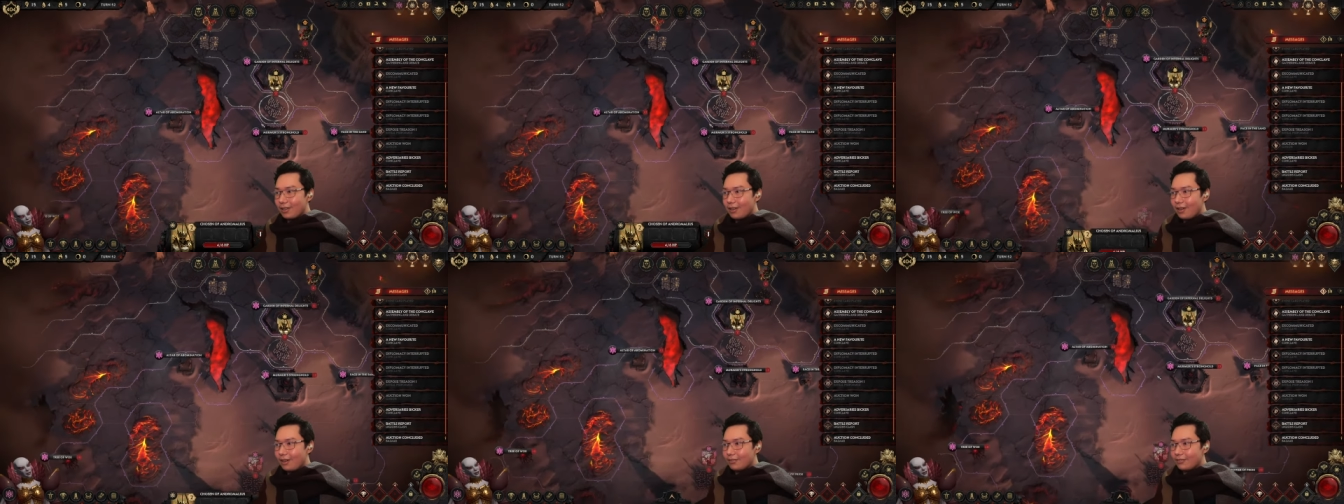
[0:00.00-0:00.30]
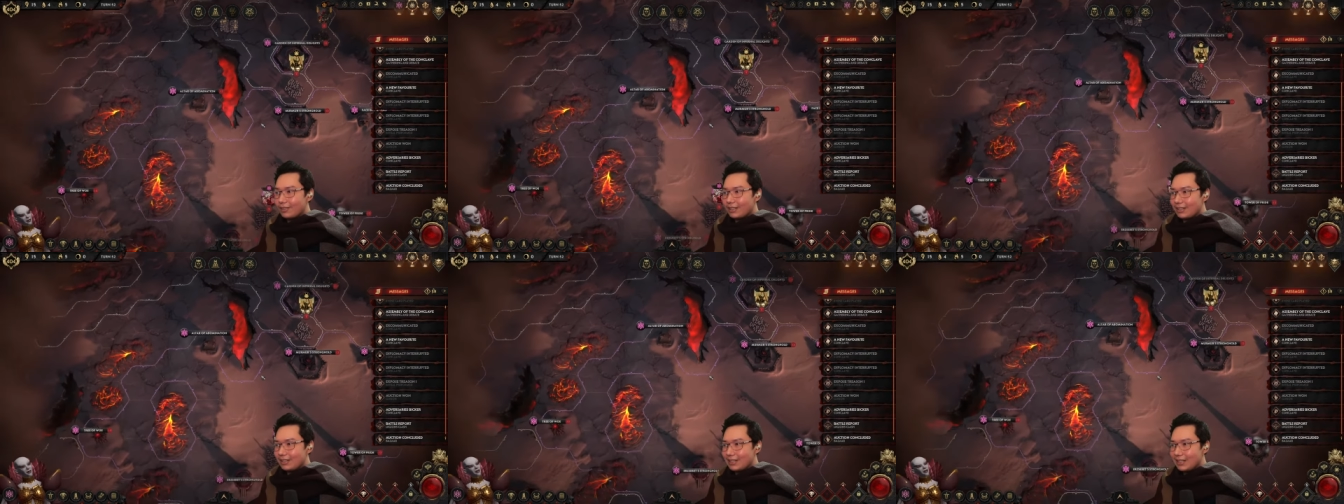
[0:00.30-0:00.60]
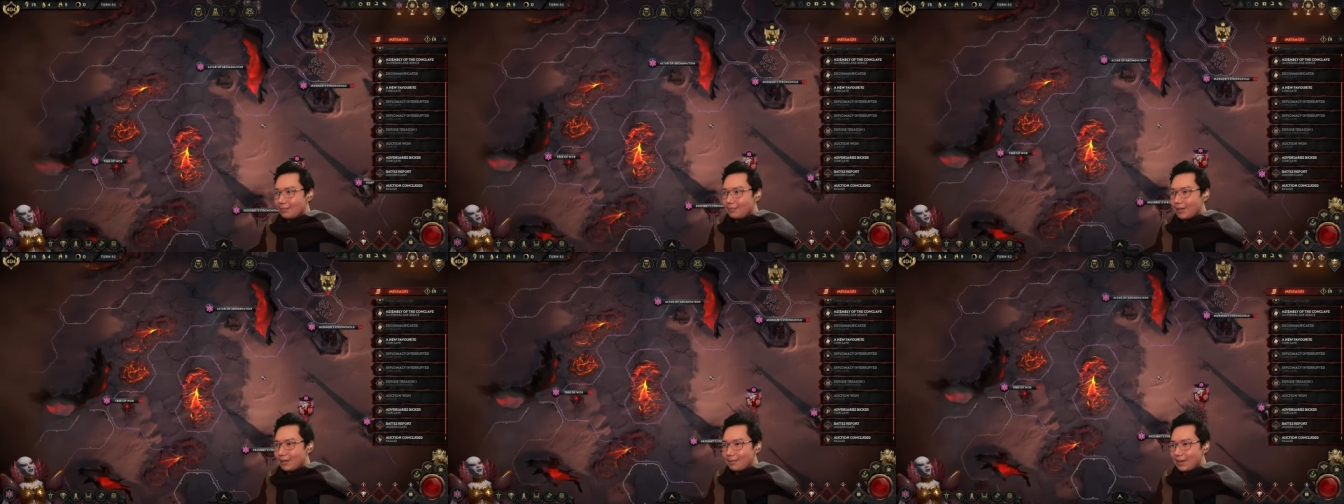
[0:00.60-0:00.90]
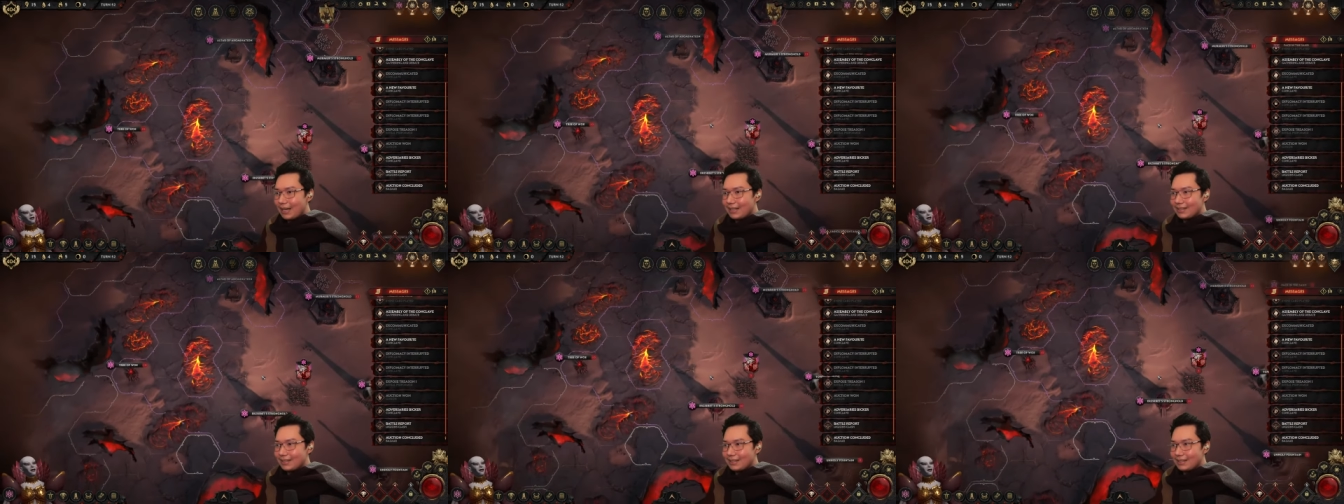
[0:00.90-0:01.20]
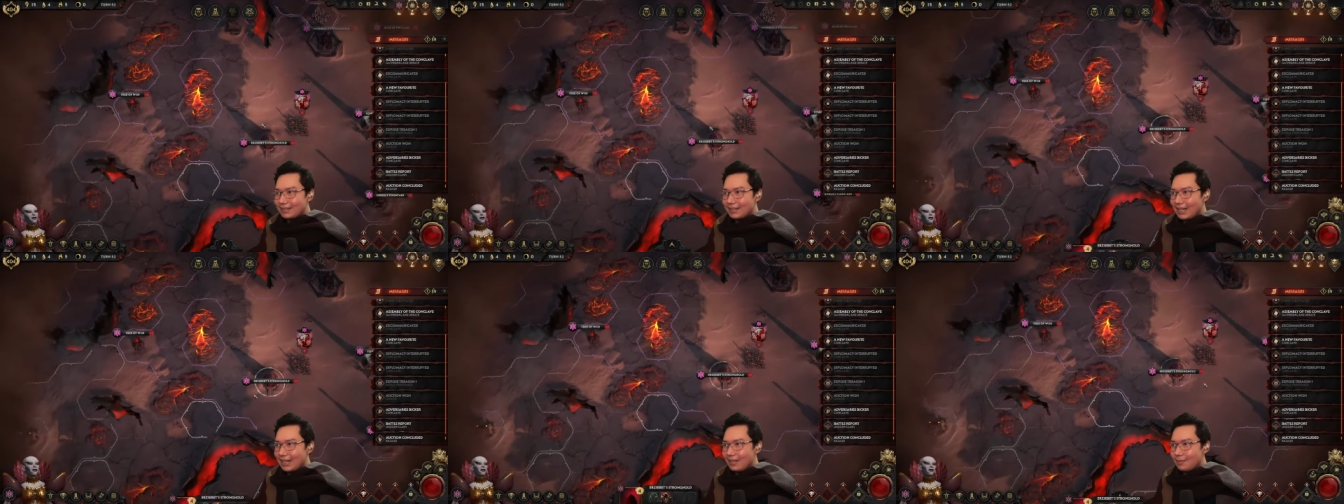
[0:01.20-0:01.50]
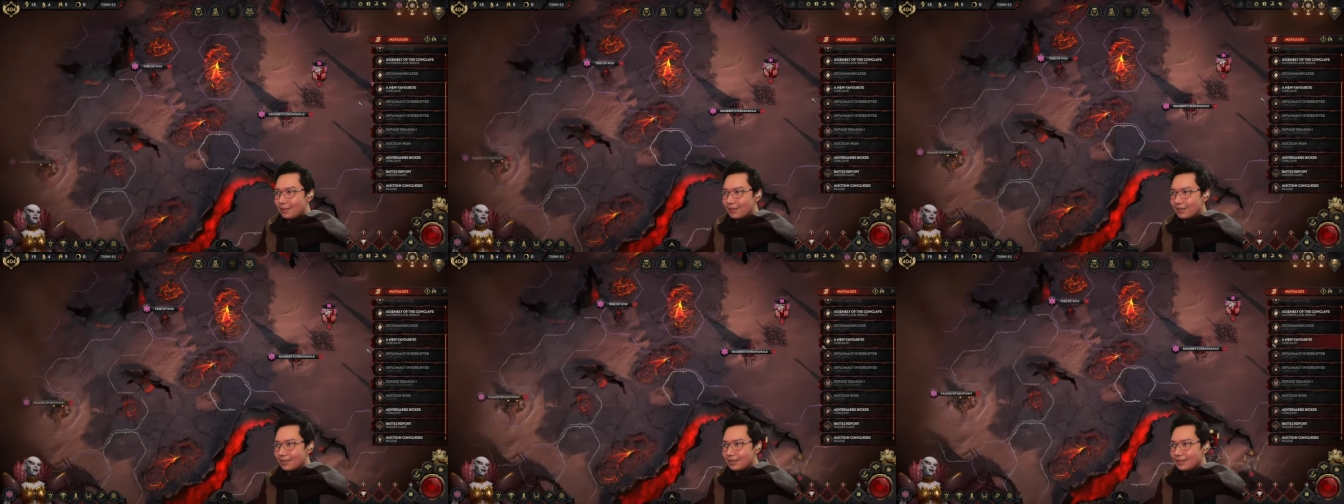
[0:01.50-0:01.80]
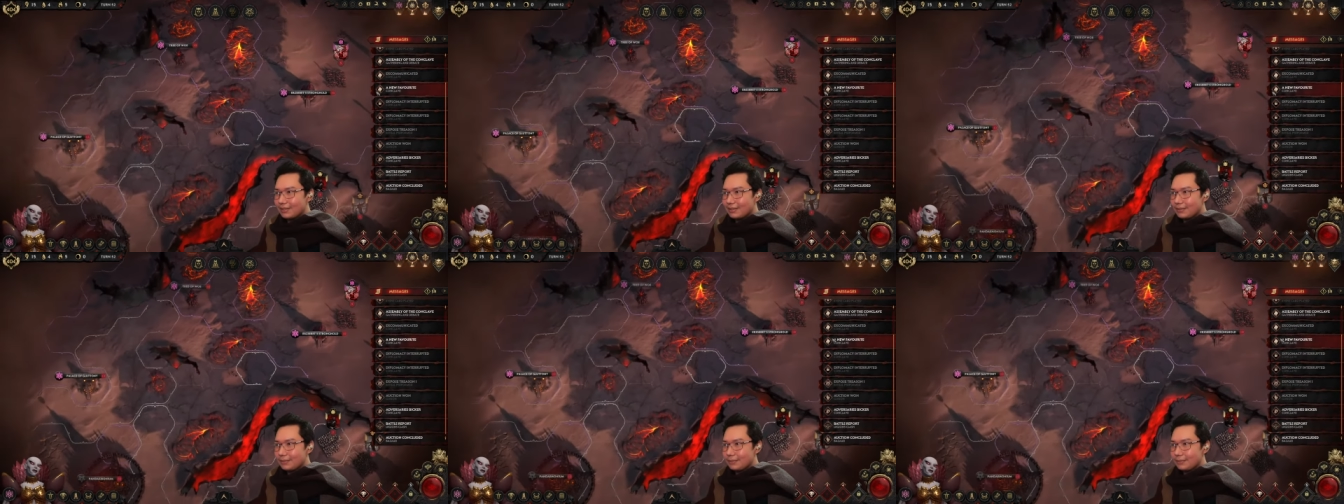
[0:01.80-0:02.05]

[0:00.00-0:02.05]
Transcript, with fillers: of the diplomatic table.